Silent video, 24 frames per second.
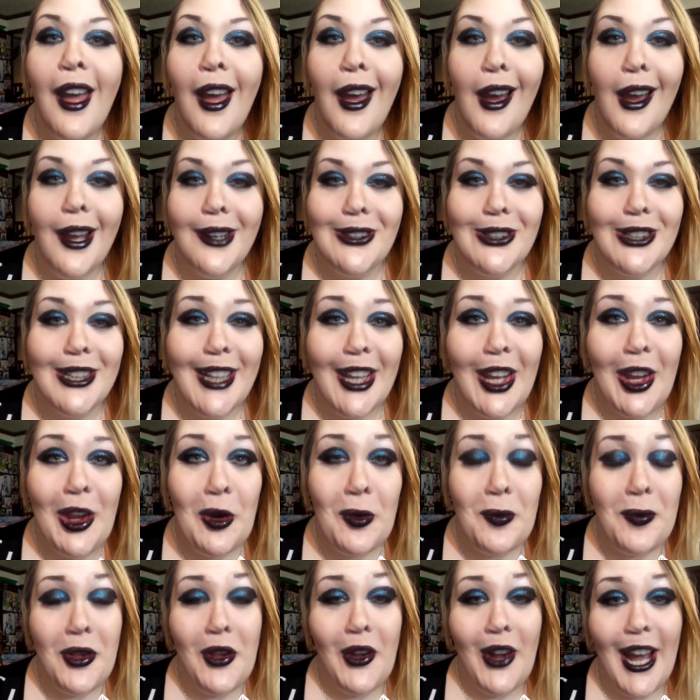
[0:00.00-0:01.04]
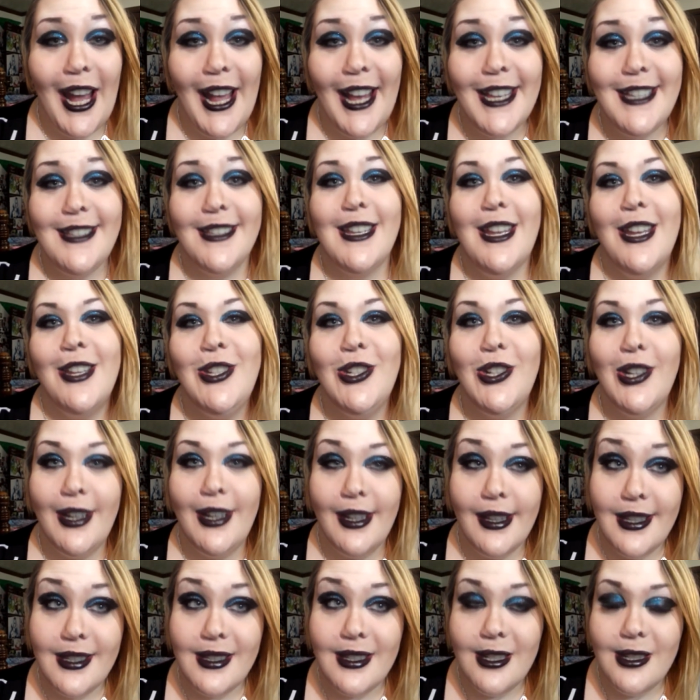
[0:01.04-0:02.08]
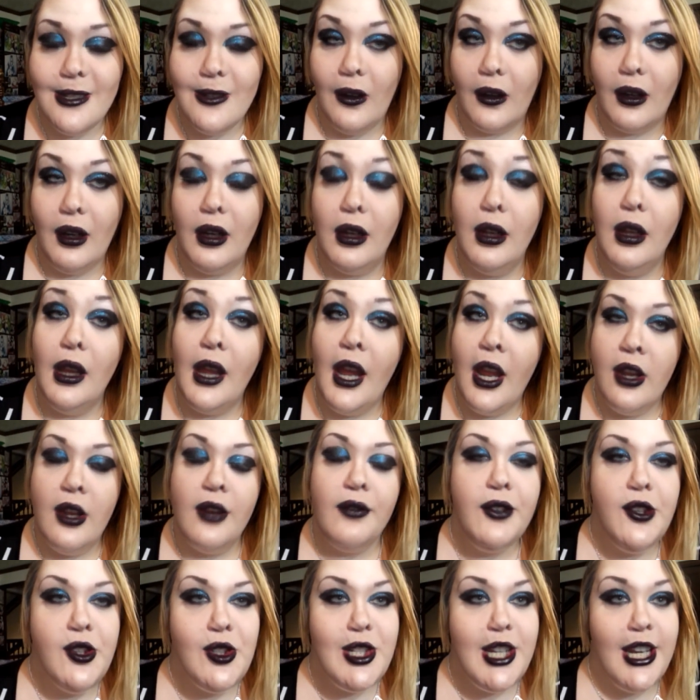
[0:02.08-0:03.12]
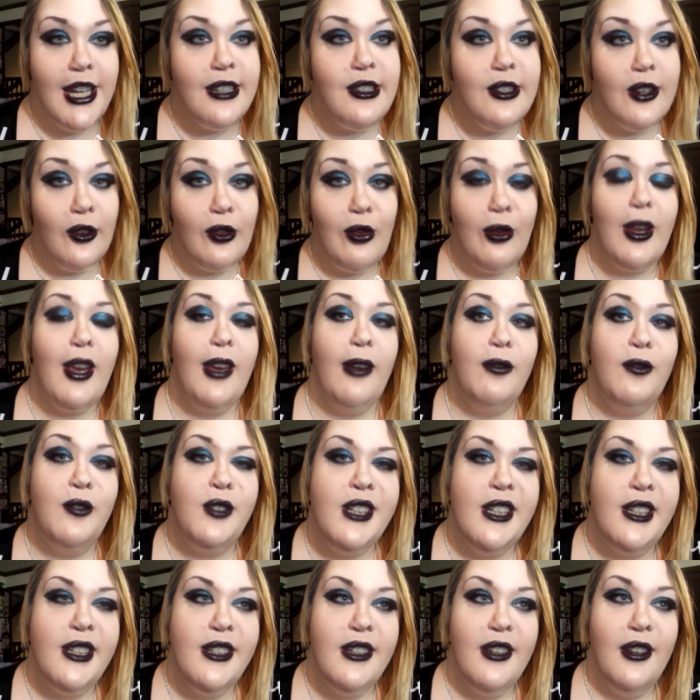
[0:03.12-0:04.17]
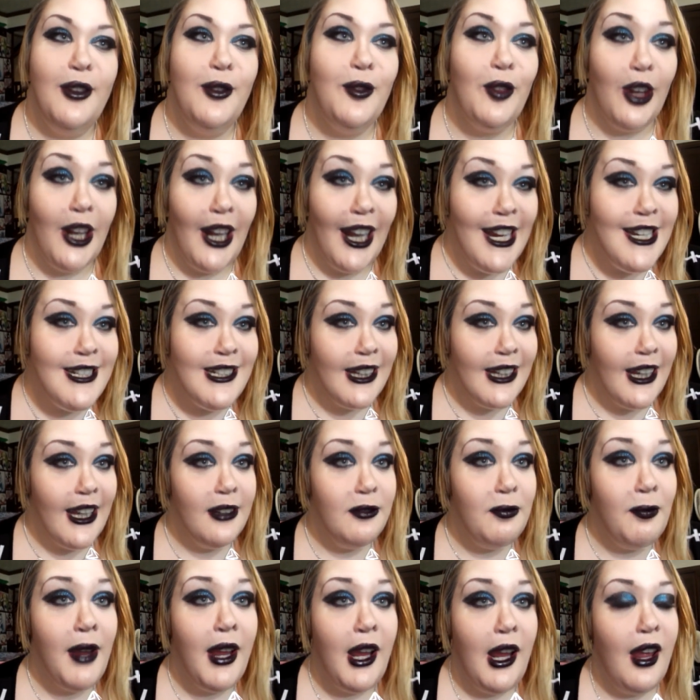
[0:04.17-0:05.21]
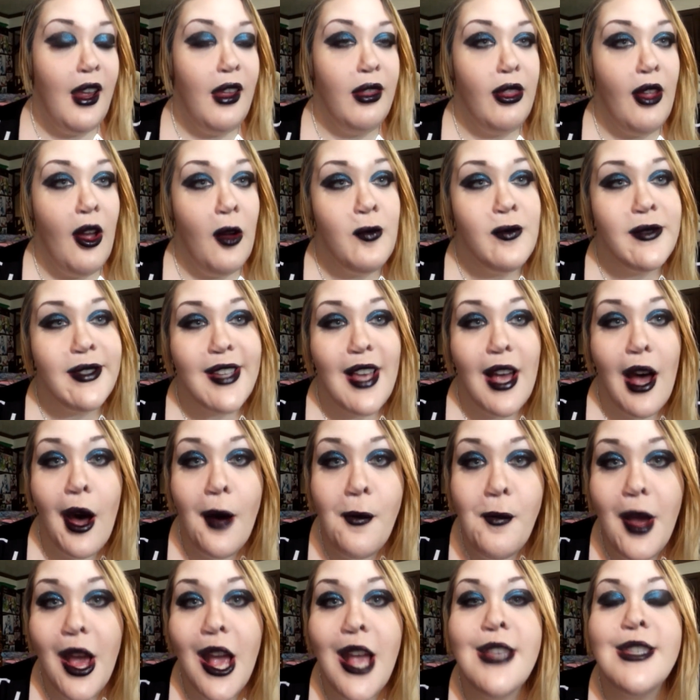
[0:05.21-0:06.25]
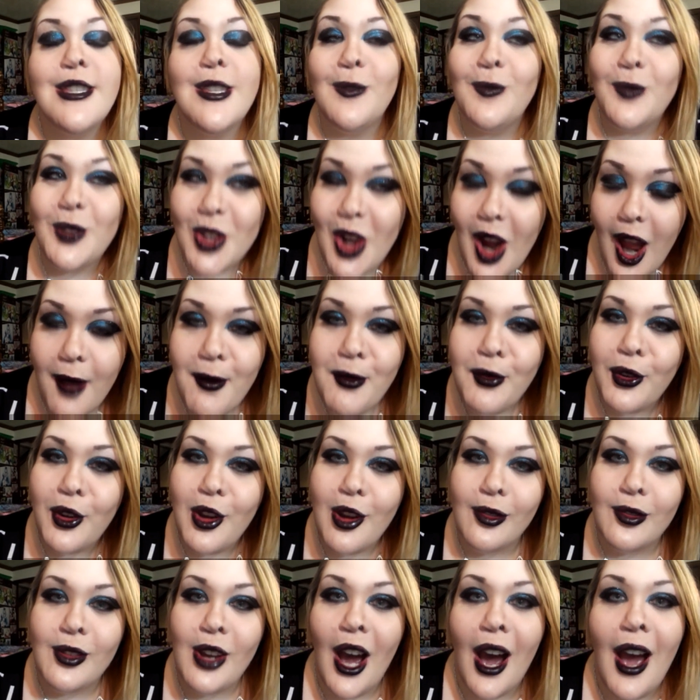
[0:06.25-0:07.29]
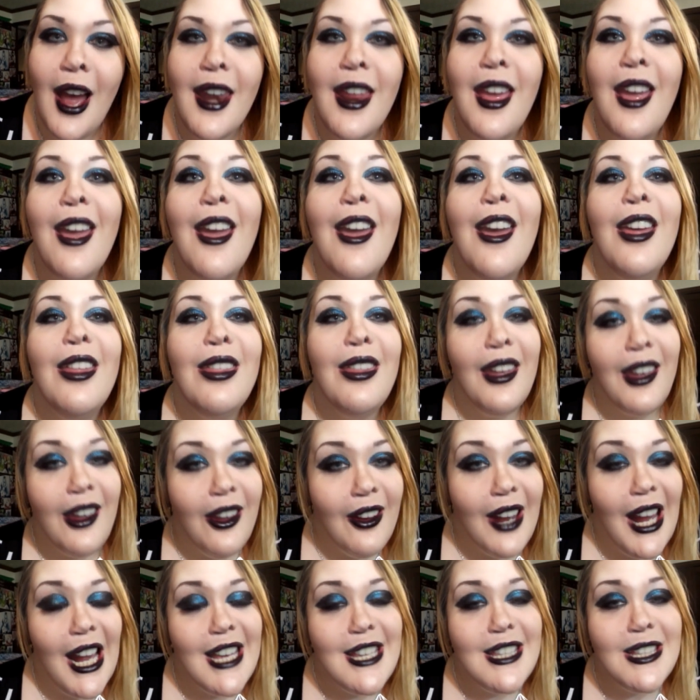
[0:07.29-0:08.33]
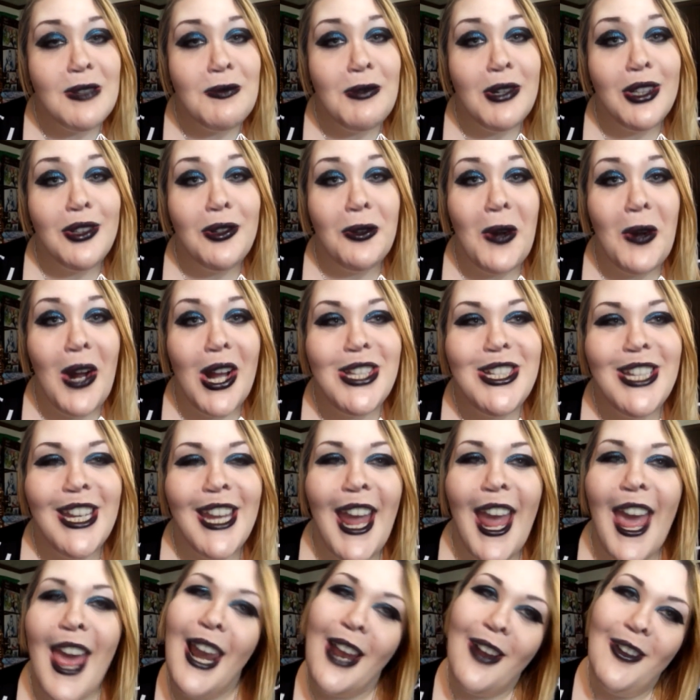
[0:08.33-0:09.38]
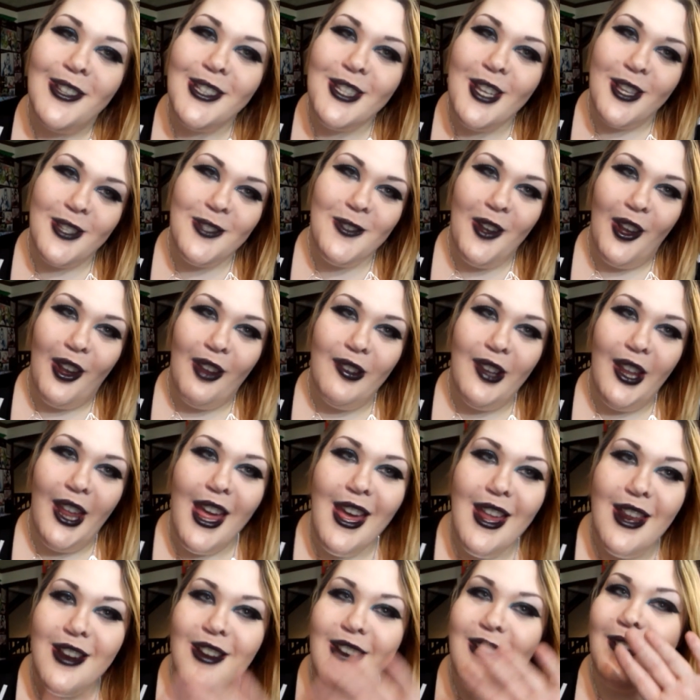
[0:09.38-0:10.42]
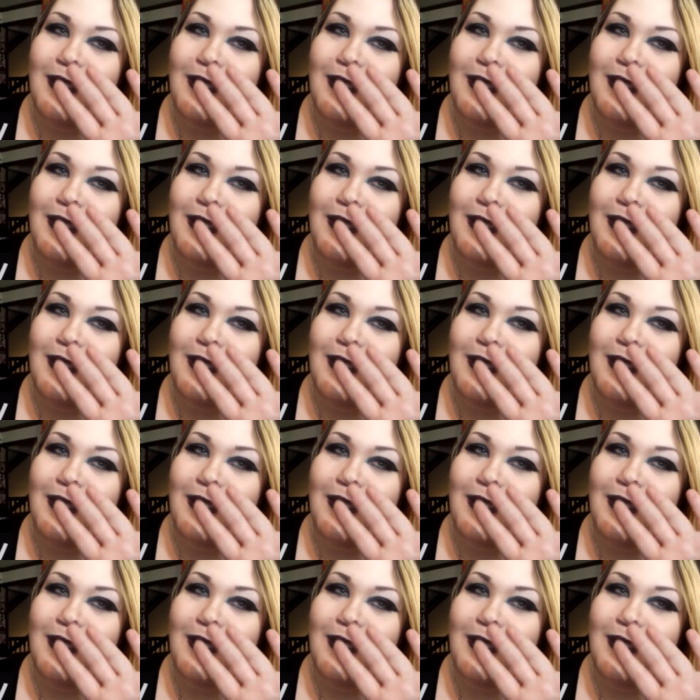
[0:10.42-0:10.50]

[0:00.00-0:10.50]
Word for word: I really hope you guys enjoyed this tutorial, and if you did, don't forget forget to give me a thumbs up and subscribe if you have not. Thank you guys so much for watching, and I will talk to all of you later.